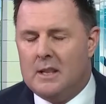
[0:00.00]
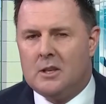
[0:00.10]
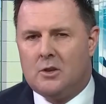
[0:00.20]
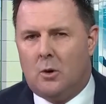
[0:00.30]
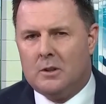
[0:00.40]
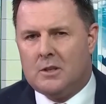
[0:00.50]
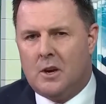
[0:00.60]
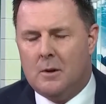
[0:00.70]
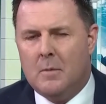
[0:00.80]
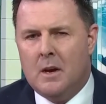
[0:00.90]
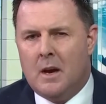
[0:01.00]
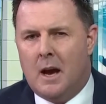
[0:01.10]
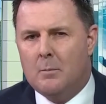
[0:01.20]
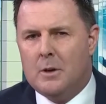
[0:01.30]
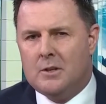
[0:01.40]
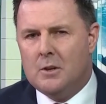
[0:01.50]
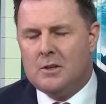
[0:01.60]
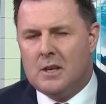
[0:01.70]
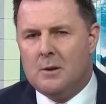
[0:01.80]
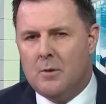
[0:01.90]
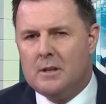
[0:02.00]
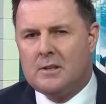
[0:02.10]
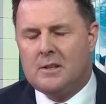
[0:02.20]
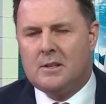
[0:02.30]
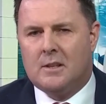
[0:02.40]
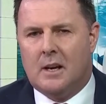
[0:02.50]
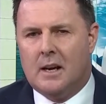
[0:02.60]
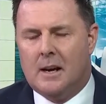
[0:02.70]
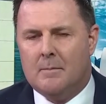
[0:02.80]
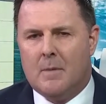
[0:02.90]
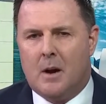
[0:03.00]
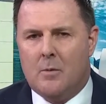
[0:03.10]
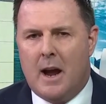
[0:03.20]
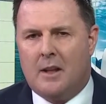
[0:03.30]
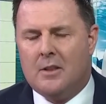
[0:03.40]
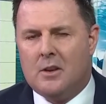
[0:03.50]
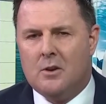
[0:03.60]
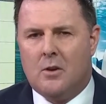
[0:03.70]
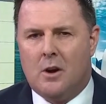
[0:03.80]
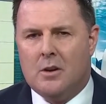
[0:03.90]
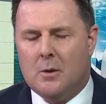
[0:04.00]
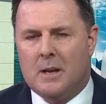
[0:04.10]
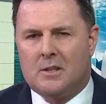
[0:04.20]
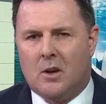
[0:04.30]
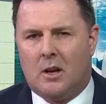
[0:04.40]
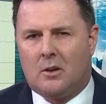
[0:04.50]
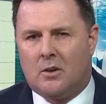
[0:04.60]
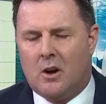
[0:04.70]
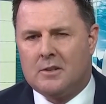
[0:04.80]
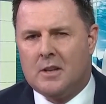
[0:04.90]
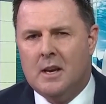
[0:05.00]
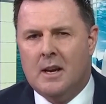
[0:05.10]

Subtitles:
in the short term, we do see risks around the euro-US dollar cross,